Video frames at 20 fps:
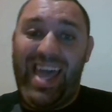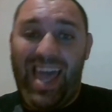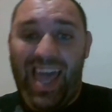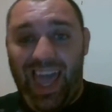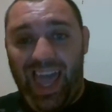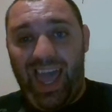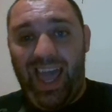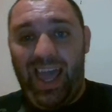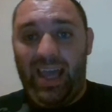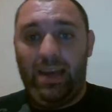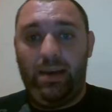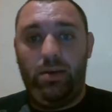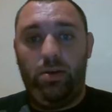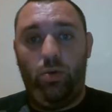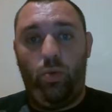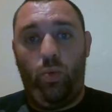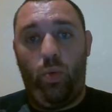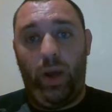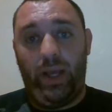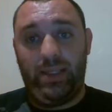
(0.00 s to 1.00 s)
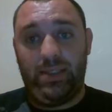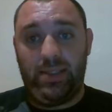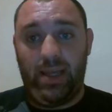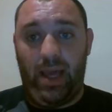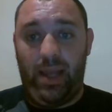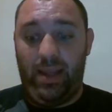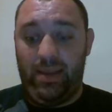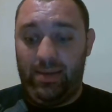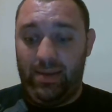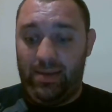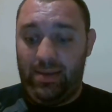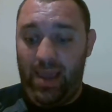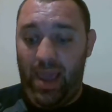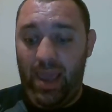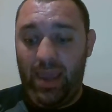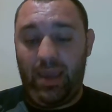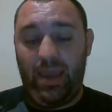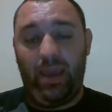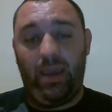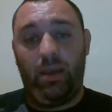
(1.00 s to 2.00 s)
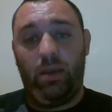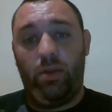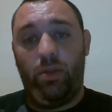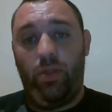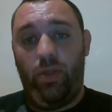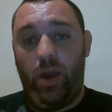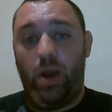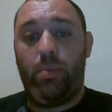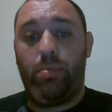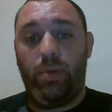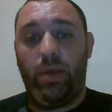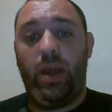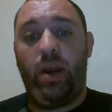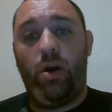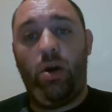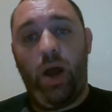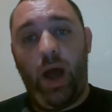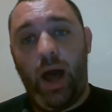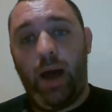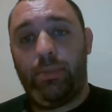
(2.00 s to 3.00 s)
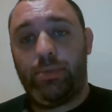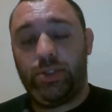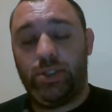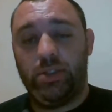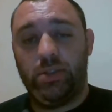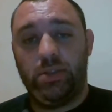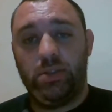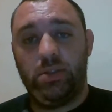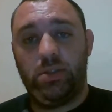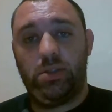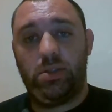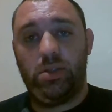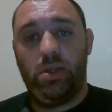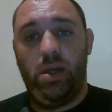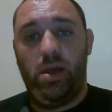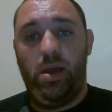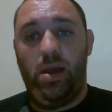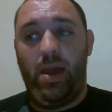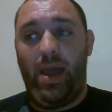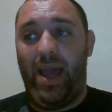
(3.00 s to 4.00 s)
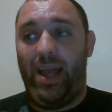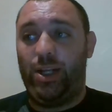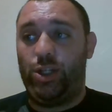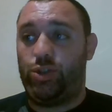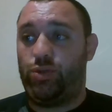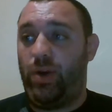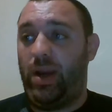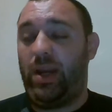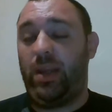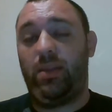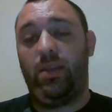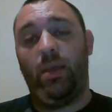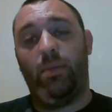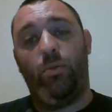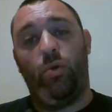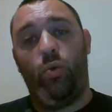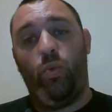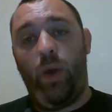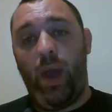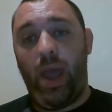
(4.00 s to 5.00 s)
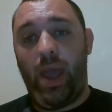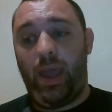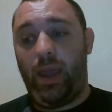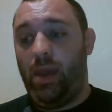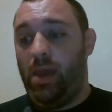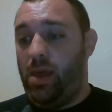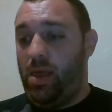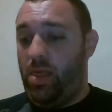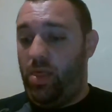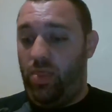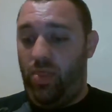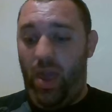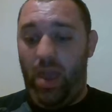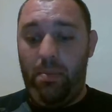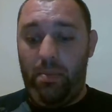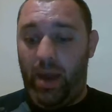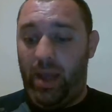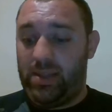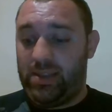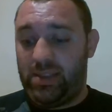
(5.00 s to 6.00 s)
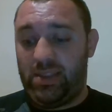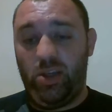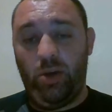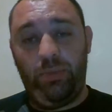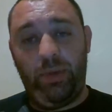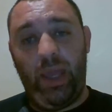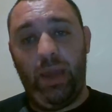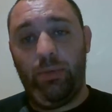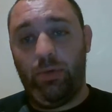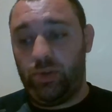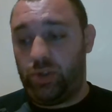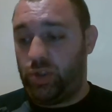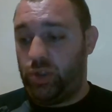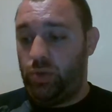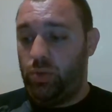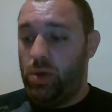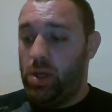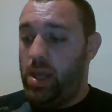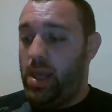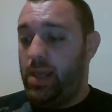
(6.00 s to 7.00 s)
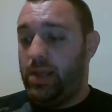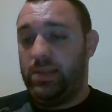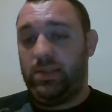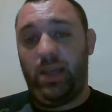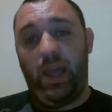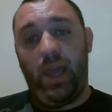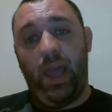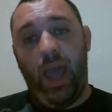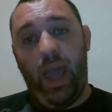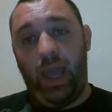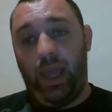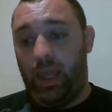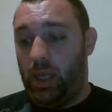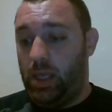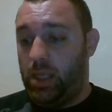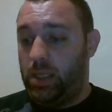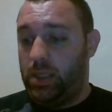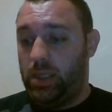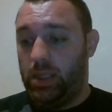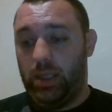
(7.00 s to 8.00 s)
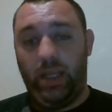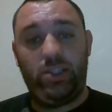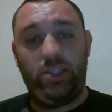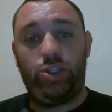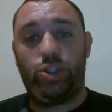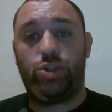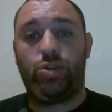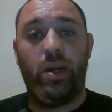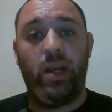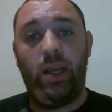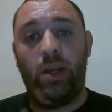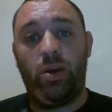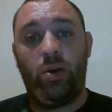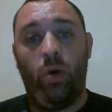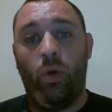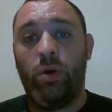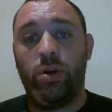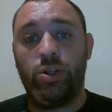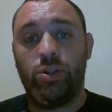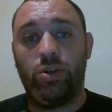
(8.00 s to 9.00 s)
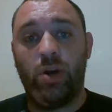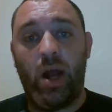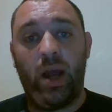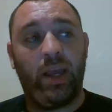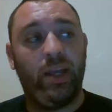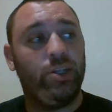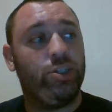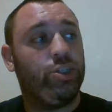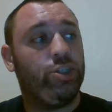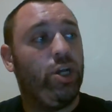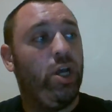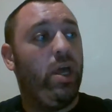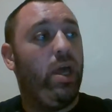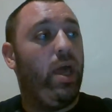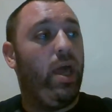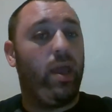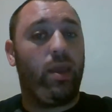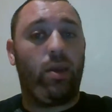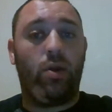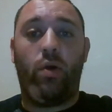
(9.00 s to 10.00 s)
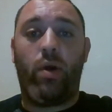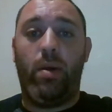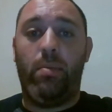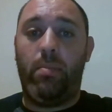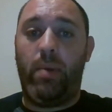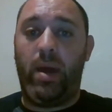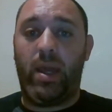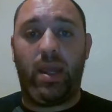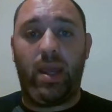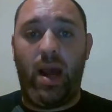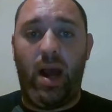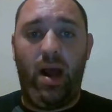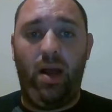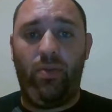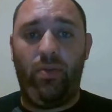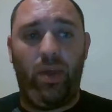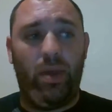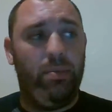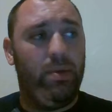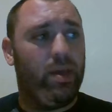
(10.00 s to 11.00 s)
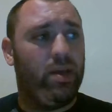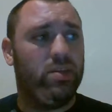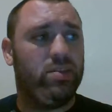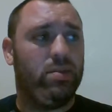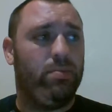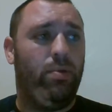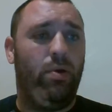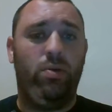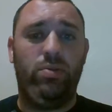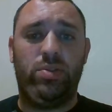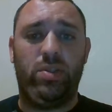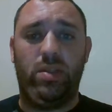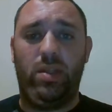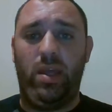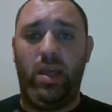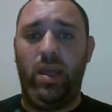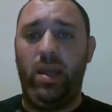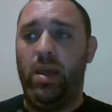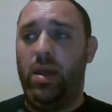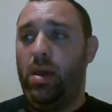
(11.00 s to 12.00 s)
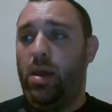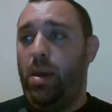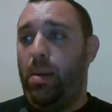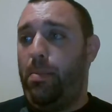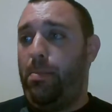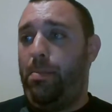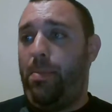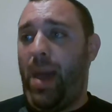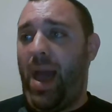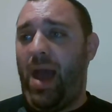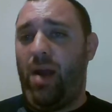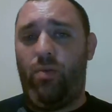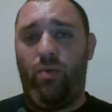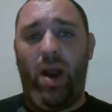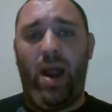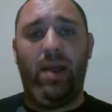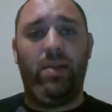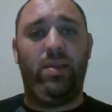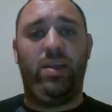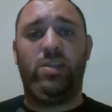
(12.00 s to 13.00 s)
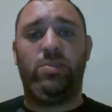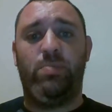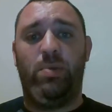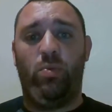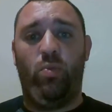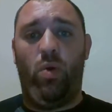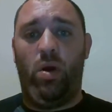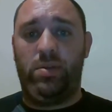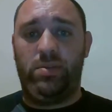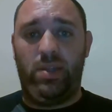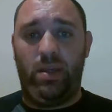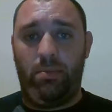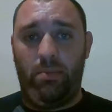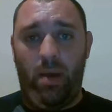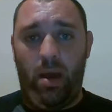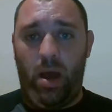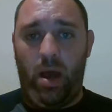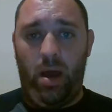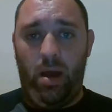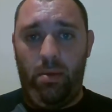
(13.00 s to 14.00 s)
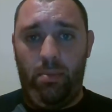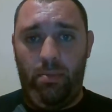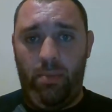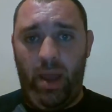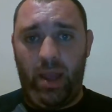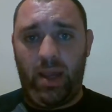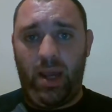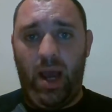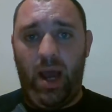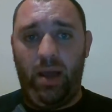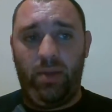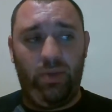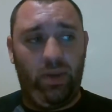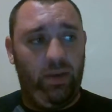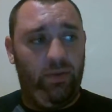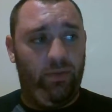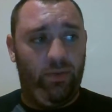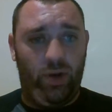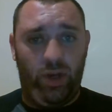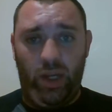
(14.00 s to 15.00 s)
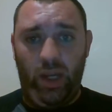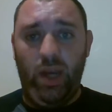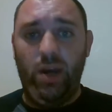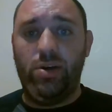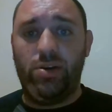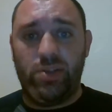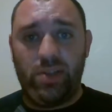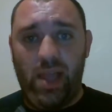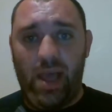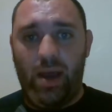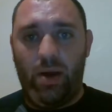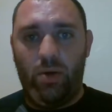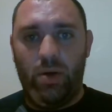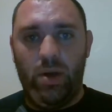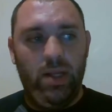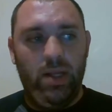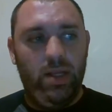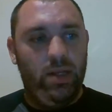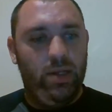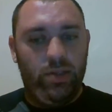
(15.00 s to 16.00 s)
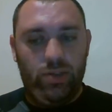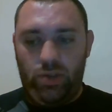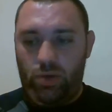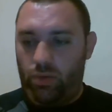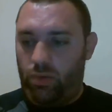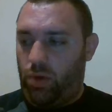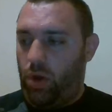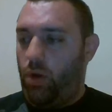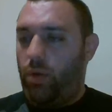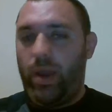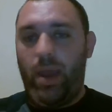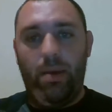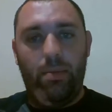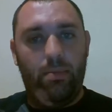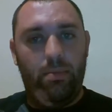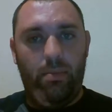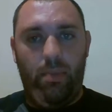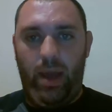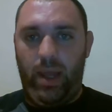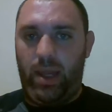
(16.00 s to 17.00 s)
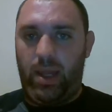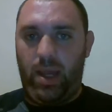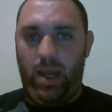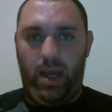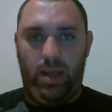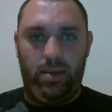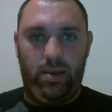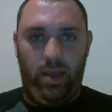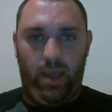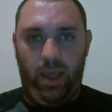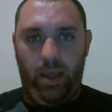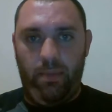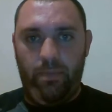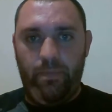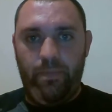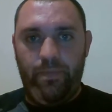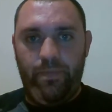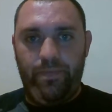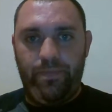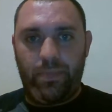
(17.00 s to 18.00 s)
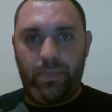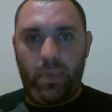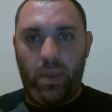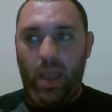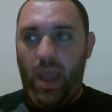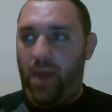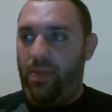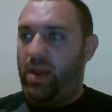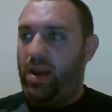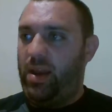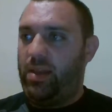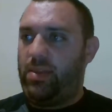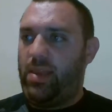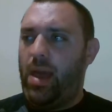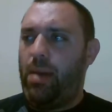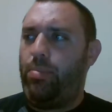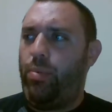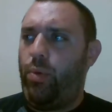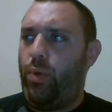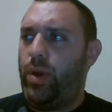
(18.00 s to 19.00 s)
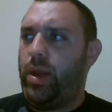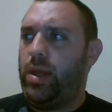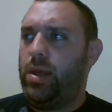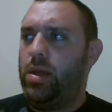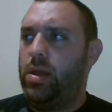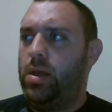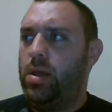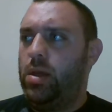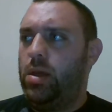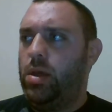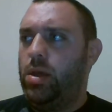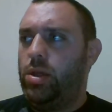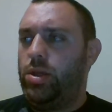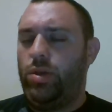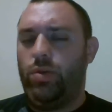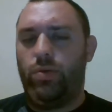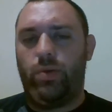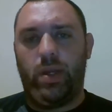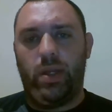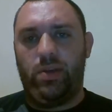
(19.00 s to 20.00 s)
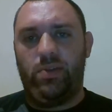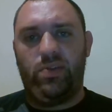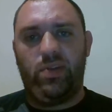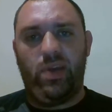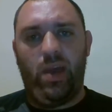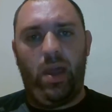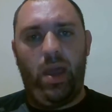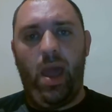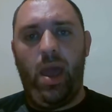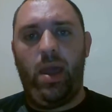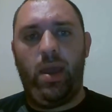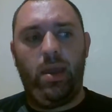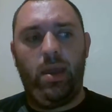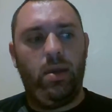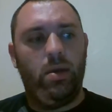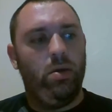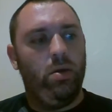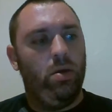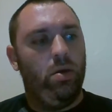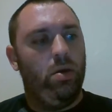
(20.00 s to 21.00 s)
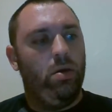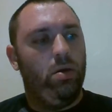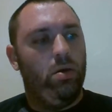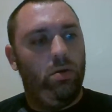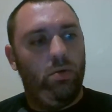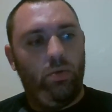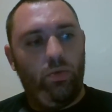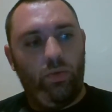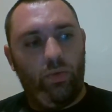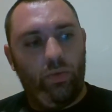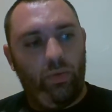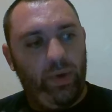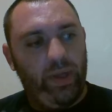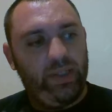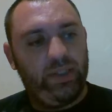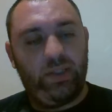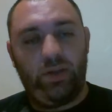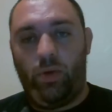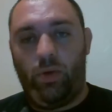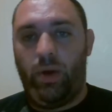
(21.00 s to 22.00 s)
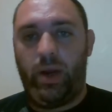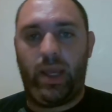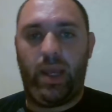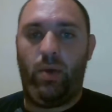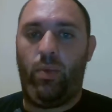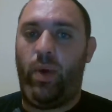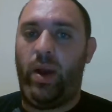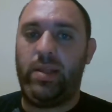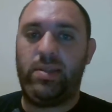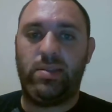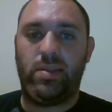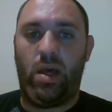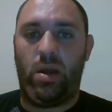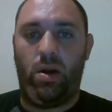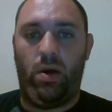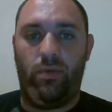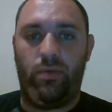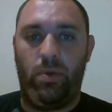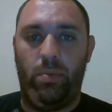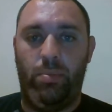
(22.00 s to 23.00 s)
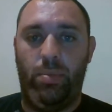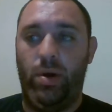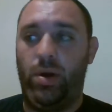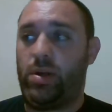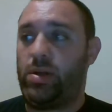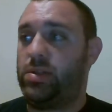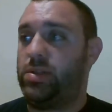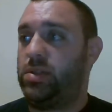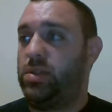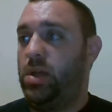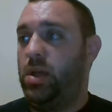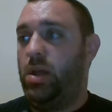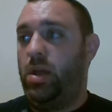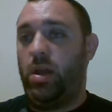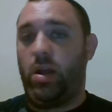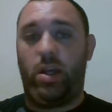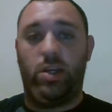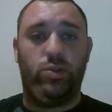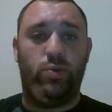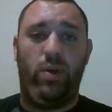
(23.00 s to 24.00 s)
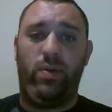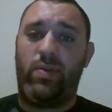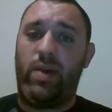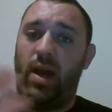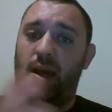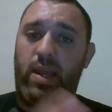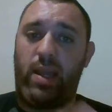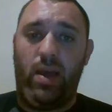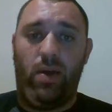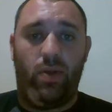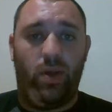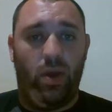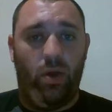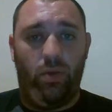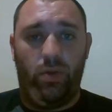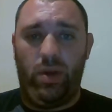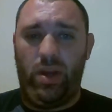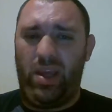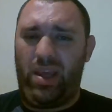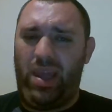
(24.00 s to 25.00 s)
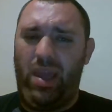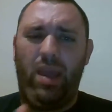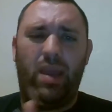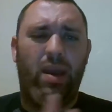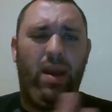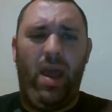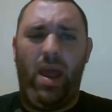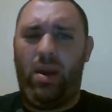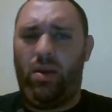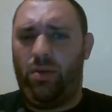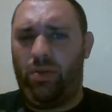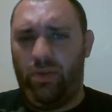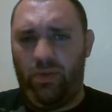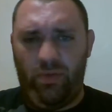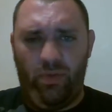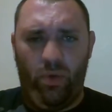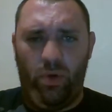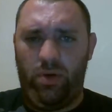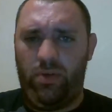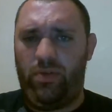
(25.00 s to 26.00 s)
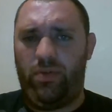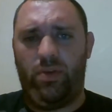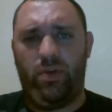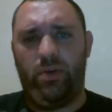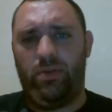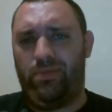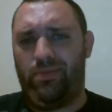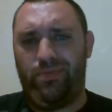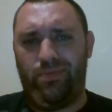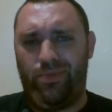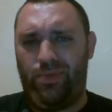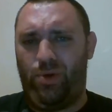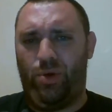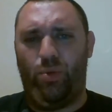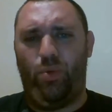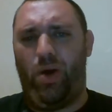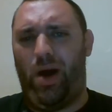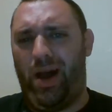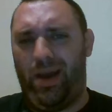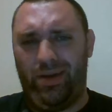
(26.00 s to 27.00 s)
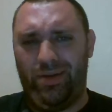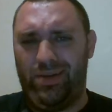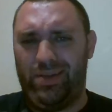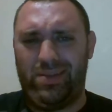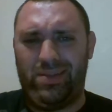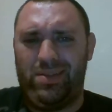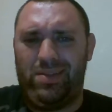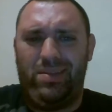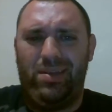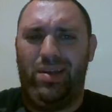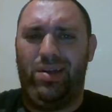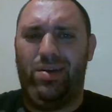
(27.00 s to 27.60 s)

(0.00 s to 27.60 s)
and Whiteside into taking their player options and trading them away, they might still be able to say, hey, let's trade Goran Dragic and go get Mike Conley, because supposedly Pat Riley's been wanting Mike Conley for years now. So go get Mike Conley. And then at that point, you can say, hey, we still want to get Whiteside off the books because we've got Kelly Olynyk. He can handle the fort for a while. It's,